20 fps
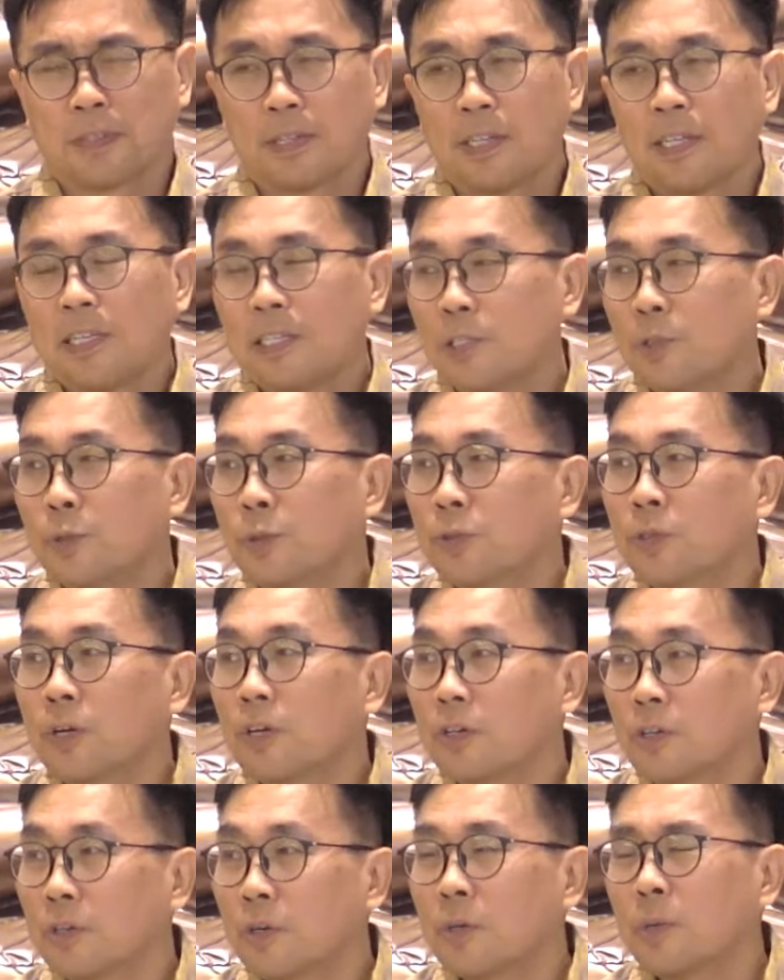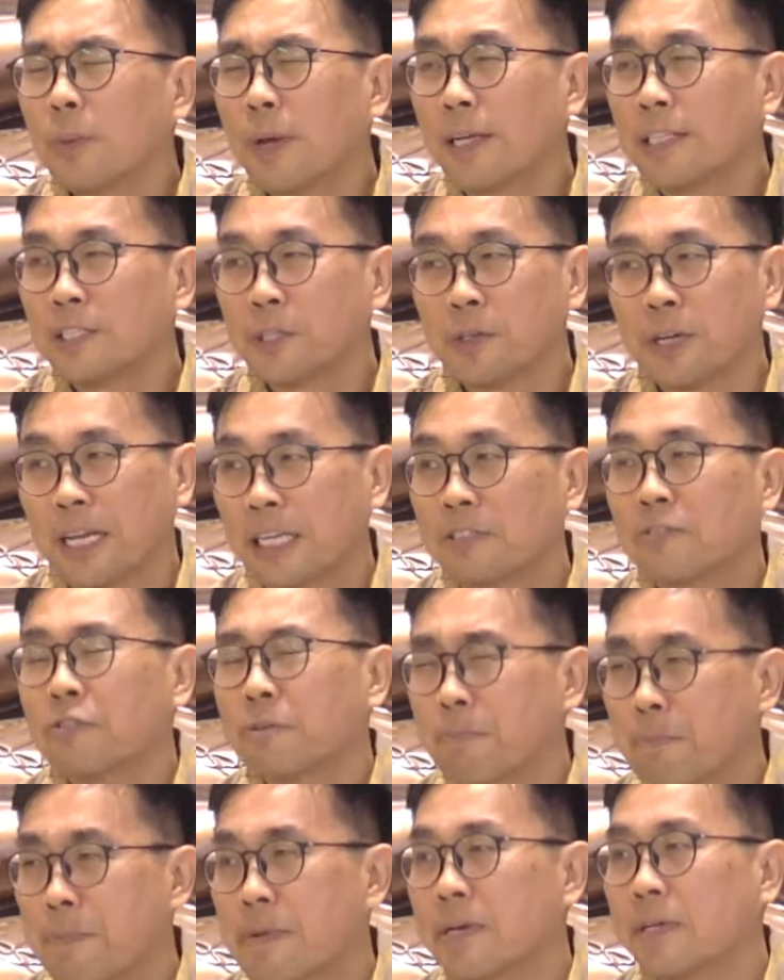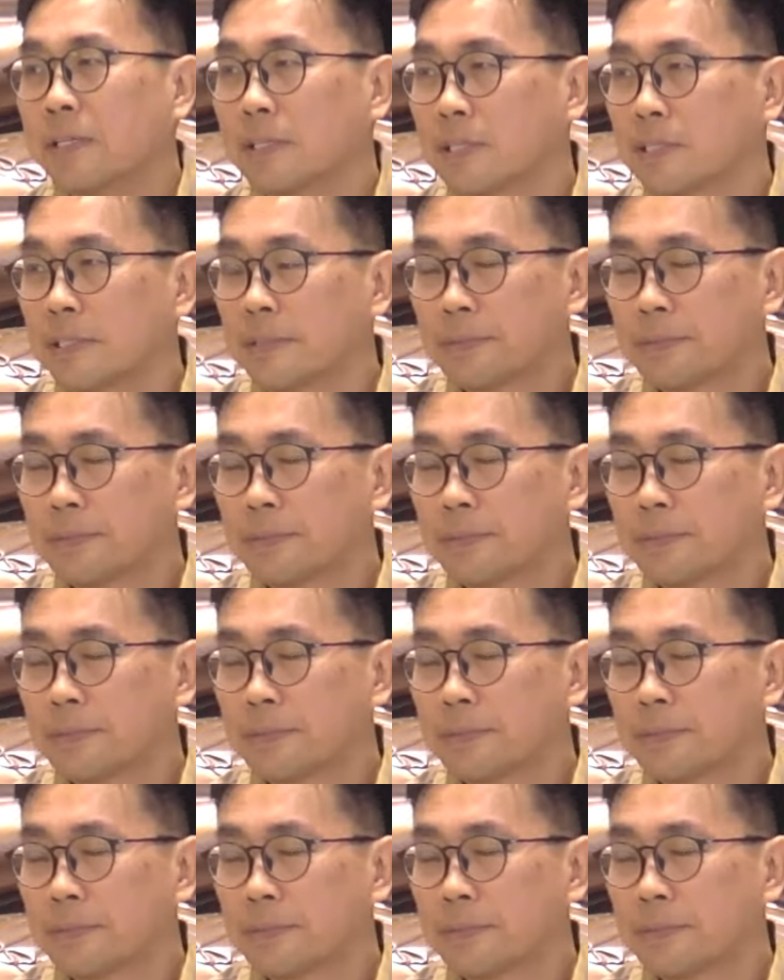You do not know where is your next rebirth.